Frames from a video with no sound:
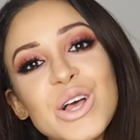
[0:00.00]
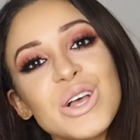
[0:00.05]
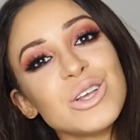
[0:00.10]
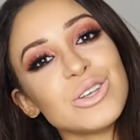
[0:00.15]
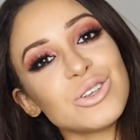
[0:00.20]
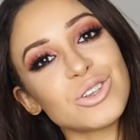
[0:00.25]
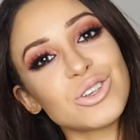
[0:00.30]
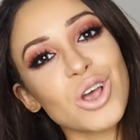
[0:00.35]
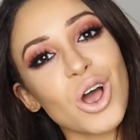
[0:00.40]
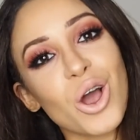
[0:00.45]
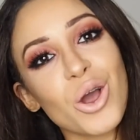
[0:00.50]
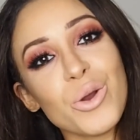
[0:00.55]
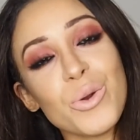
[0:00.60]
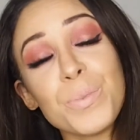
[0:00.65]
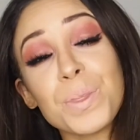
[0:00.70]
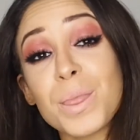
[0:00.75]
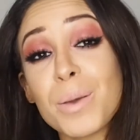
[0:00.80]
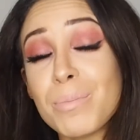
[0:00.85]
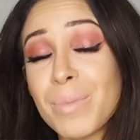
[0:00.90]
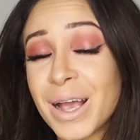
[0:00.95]
So
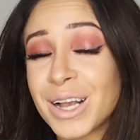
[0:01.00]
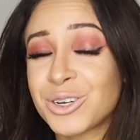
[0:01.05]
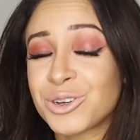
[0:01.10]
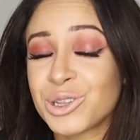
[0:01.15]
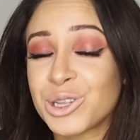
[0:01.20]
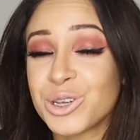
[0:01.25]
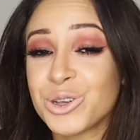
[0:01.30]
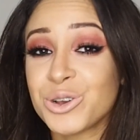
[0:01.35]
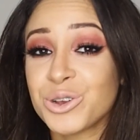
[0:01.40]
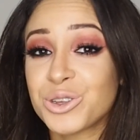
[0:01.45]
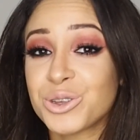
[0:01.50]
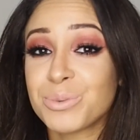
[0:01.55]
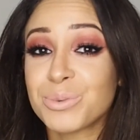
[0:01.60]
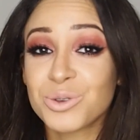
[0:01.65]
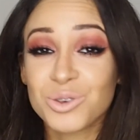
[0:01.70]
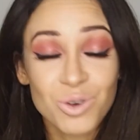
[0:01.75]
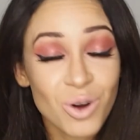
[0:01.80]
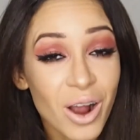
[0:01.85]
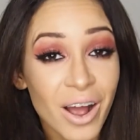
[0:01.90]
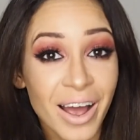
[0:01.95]
make sure that you're
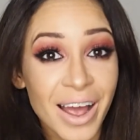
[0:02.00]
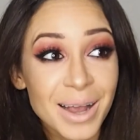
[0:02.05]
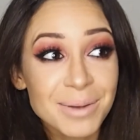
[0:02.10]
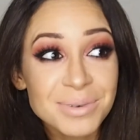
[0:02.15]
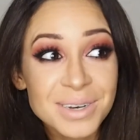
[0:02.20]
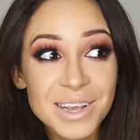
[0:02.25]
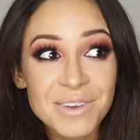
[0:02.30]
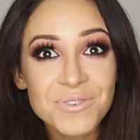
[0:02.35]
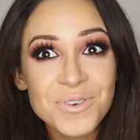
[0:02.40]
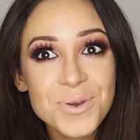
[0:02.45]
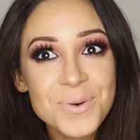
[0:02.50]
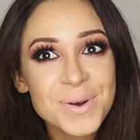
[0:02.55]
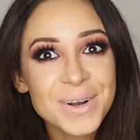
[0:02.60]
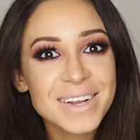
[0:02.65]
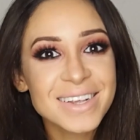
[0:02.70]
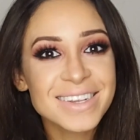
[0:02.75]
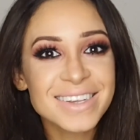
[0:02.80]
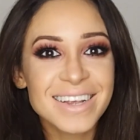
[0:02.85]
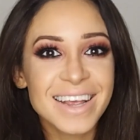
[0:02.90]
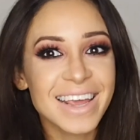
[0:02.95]
subscribed if you want
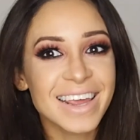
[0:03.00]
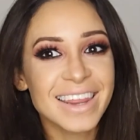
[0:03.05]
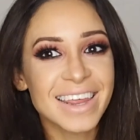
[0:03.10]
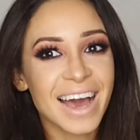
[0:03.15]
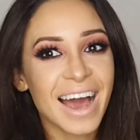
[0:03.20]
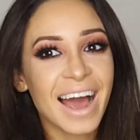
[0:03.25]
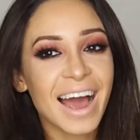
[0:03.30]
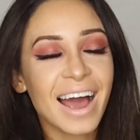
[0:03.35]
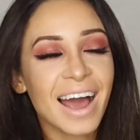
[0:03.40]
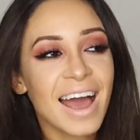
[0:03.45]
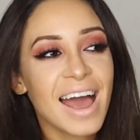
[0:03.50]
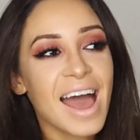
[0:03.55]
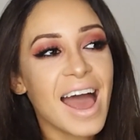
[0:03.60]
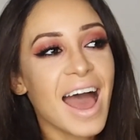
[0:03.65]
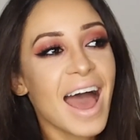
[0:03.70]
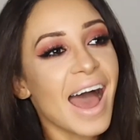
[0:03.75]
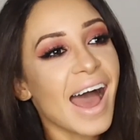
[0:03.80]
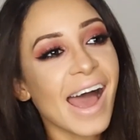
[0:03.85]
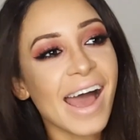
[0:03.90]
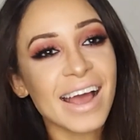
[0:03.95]
to see that,
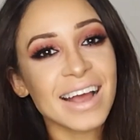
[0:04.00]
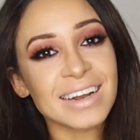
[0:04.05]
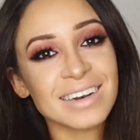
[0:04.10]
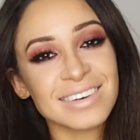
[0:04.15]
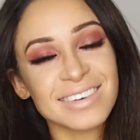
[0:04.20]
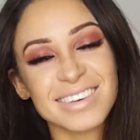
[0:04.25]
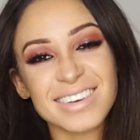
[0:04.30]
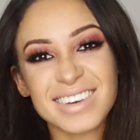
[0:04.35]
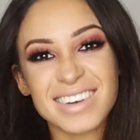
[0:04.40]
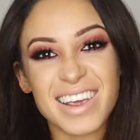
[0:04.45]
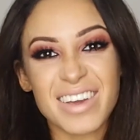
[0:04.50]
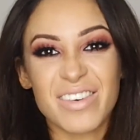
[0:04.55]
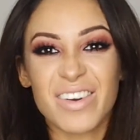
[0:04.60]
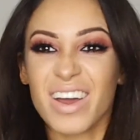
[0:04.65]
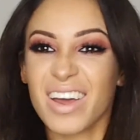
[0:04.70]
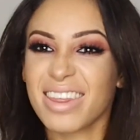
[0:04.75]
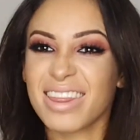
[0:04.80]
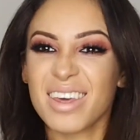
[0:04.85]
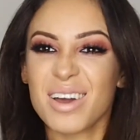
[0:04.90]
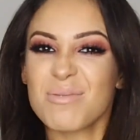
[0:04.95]
and give it a
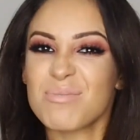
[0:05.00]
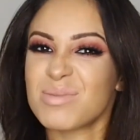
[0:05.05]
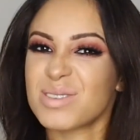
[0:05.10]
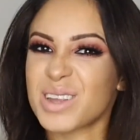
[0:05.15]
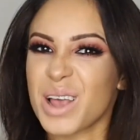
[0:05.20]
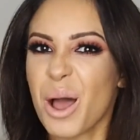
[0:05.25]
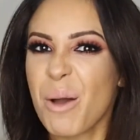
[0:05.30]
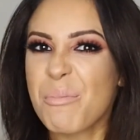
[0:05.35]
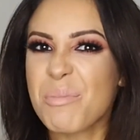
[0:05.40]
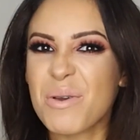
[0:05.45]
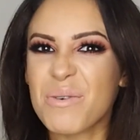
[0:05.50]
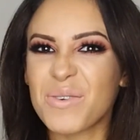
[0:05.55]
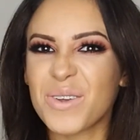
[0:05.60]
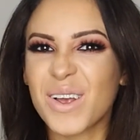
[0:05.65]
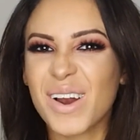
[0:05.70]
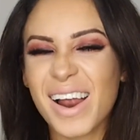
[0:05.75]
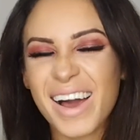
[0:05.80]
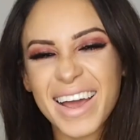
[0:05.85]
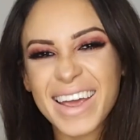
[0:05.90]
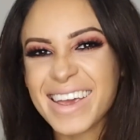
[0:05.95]
thumbs up if you
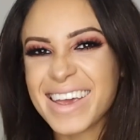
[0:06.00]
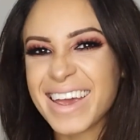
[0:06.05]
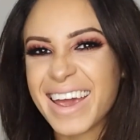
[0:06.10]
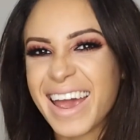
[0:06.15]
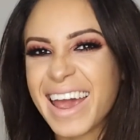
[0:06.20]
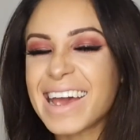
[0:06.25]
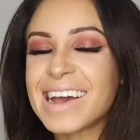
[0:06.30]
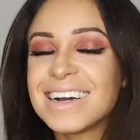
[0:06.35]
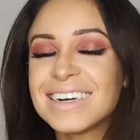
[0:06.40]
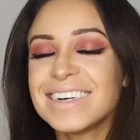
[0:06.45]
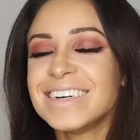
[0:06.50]
like it.